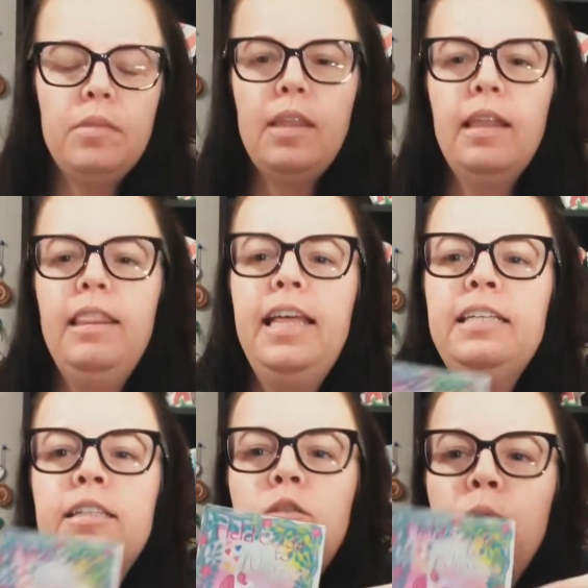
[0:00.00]

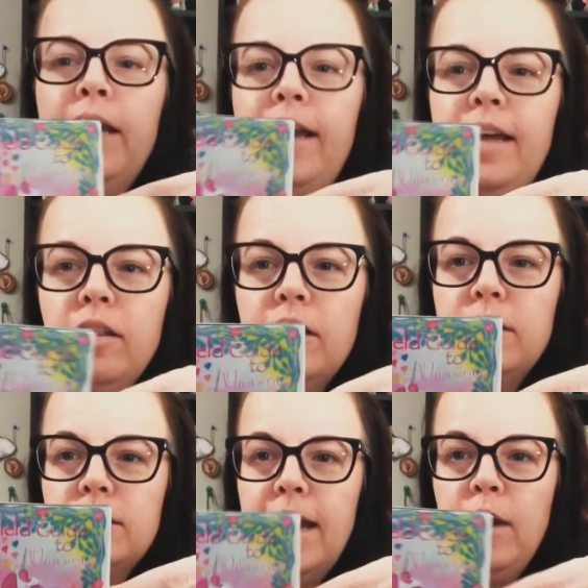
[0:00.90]
this is what it
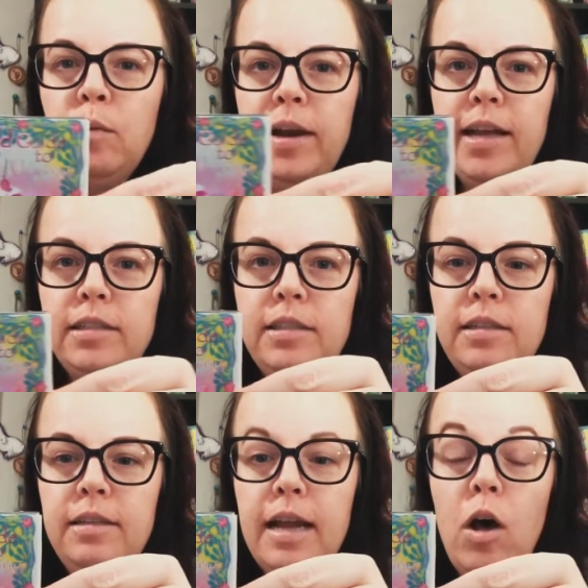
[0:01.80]
looks like when it's
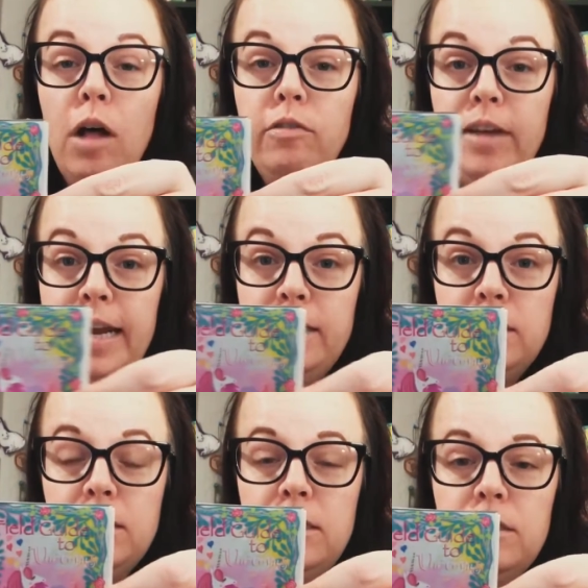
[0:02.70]
all
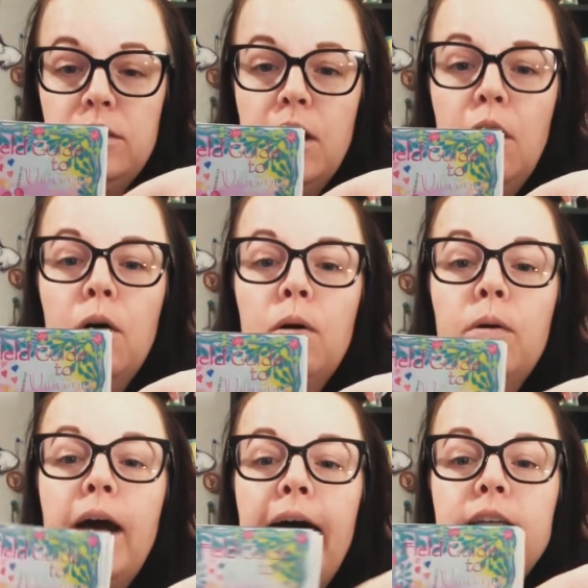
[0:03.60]
finished.
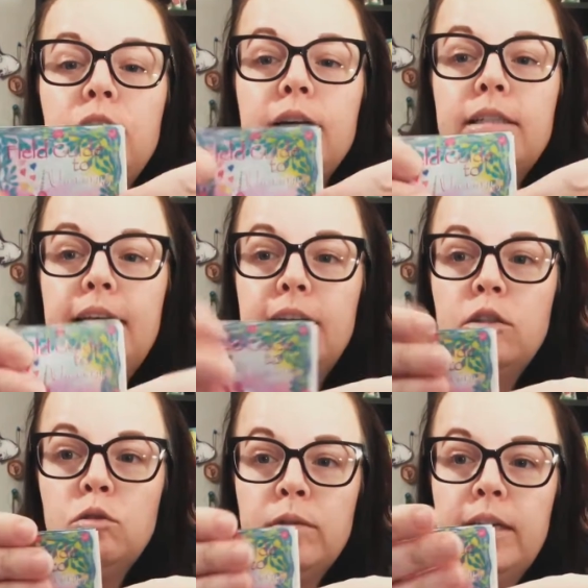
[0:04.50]
So as you can see, this
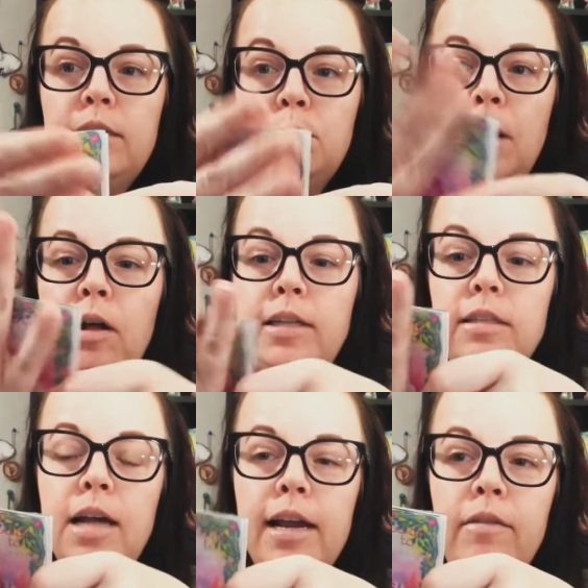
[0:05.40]
is really small. It's
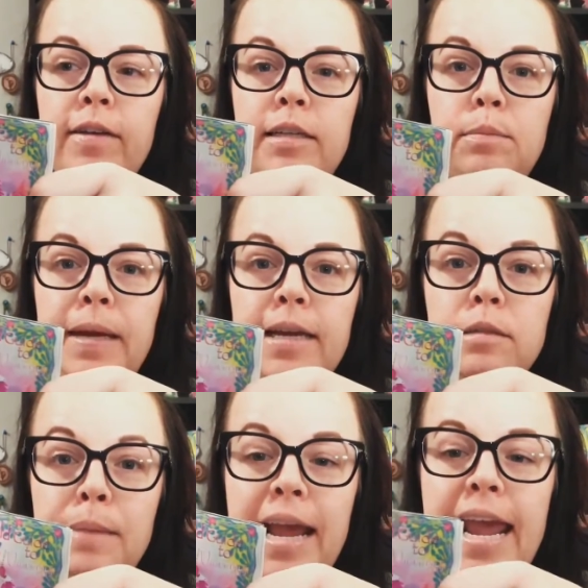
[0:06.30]
not even as big
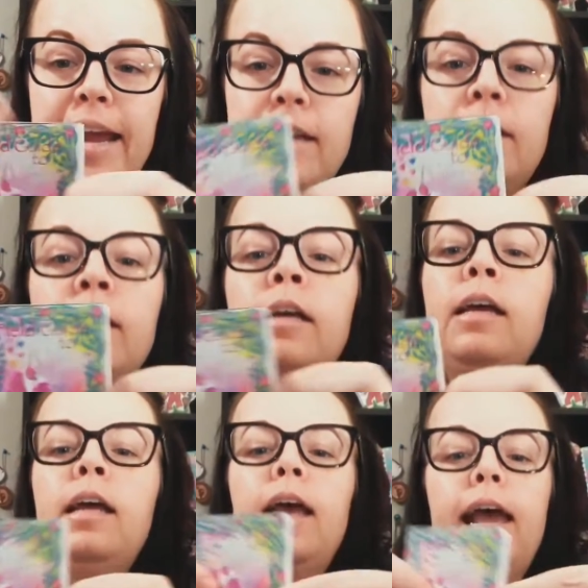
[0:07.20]
as my hand.
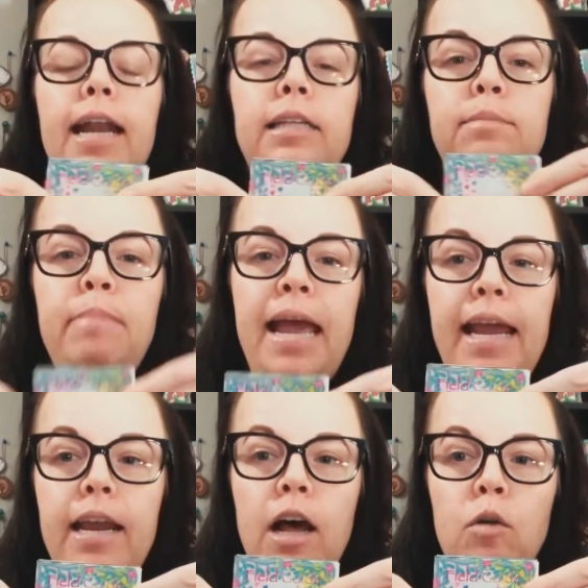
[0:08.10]
And it's
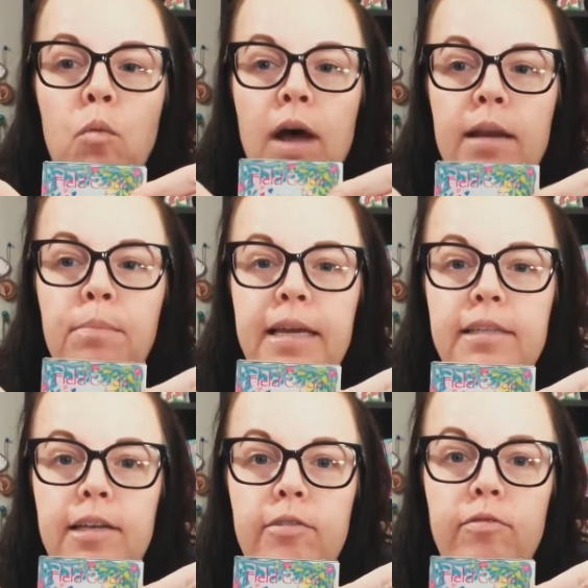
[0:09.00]
made on one
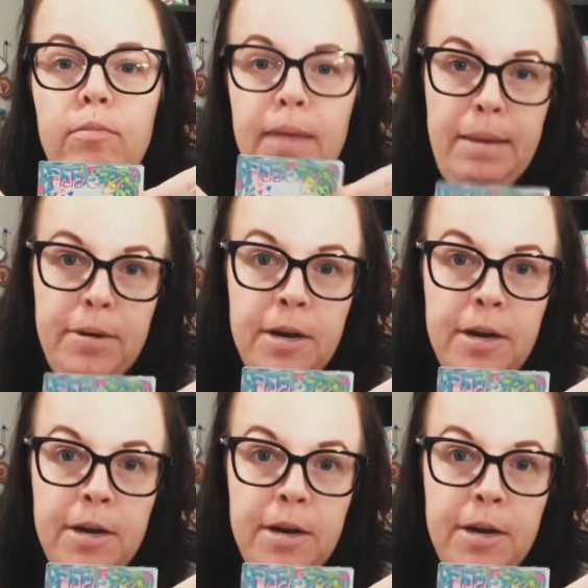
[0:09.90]
piece of paper.